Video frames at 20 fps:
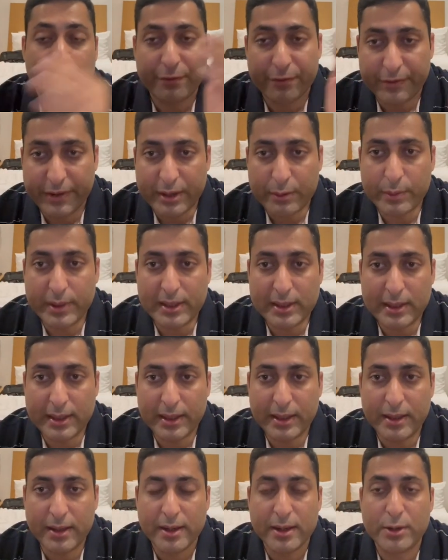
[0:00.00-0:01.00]

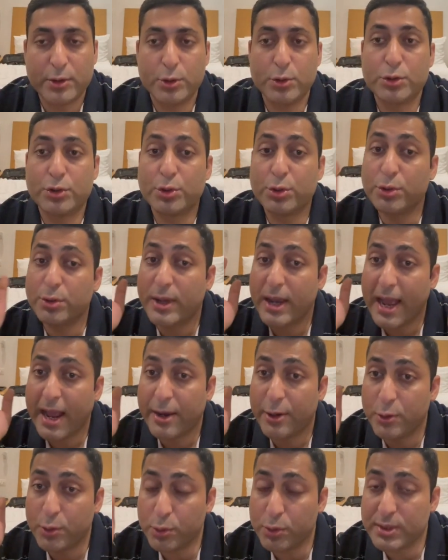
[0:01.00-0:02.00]
frequently, you should
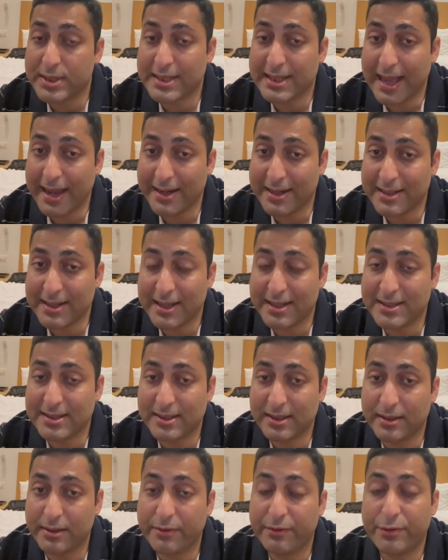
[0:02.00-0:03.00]
use
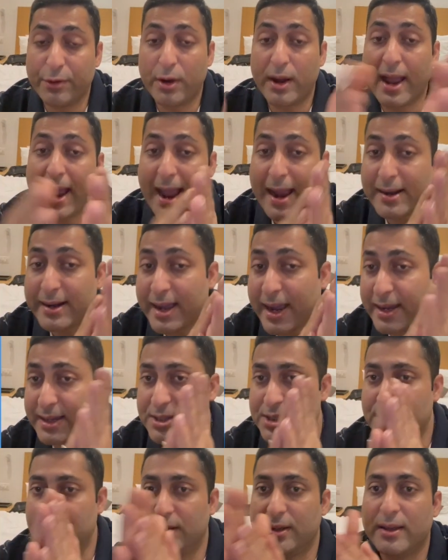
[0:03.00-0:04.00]
sanitizer for hand
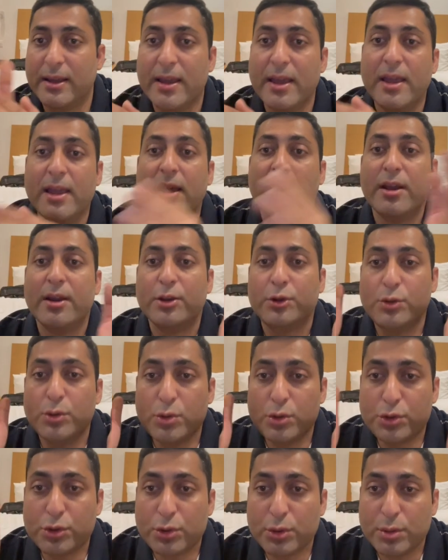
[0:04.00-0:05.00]
hygiene,
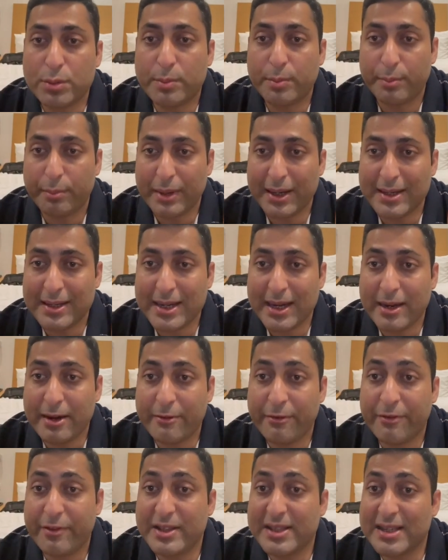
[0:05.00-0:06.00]
you should maintain
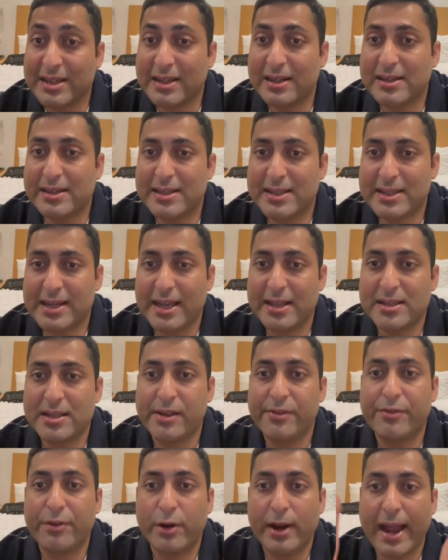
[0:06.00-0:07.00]
physical
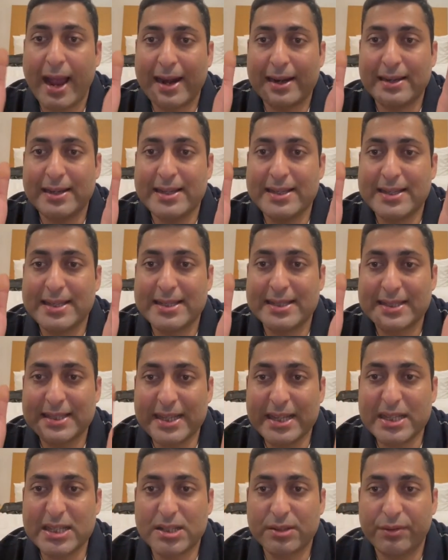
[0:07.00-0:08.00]
distancing for at least
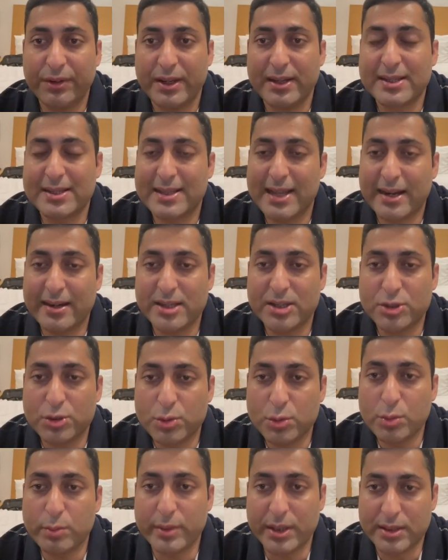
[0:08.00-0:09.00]
6 feet, that is
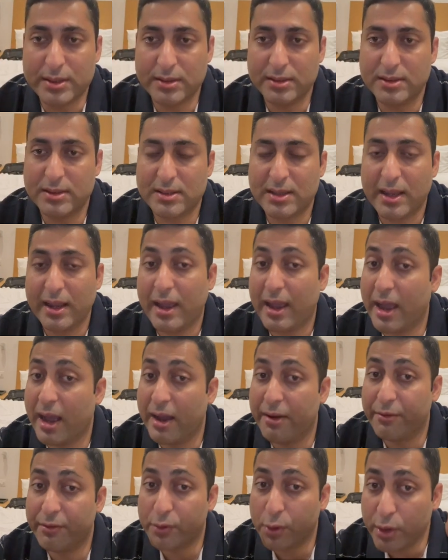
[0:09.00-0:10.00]
2 meters.
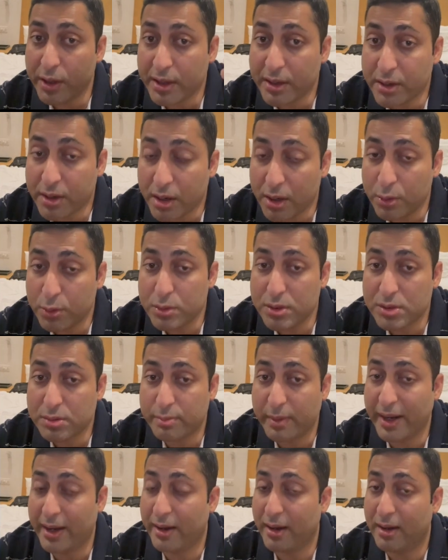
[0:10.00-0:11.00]
Avoid crowds
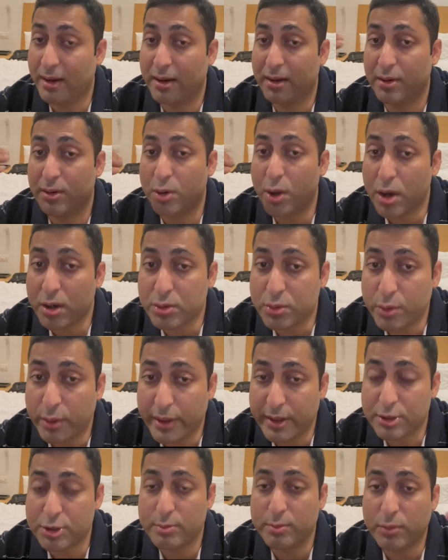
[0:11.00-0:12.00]
by not
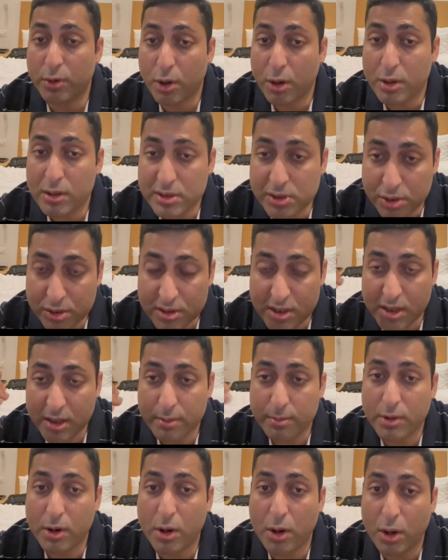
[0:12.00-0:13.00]
going to malls or
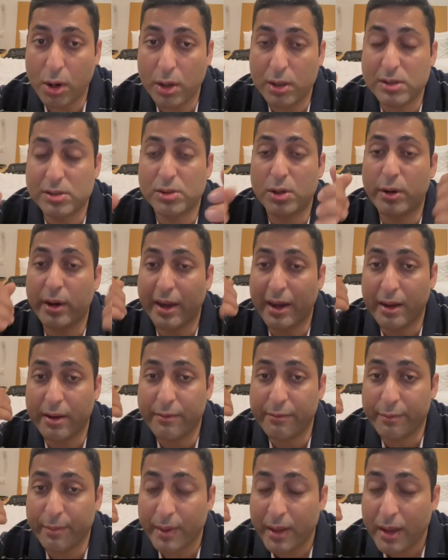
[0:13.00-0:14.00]
cinema halls or in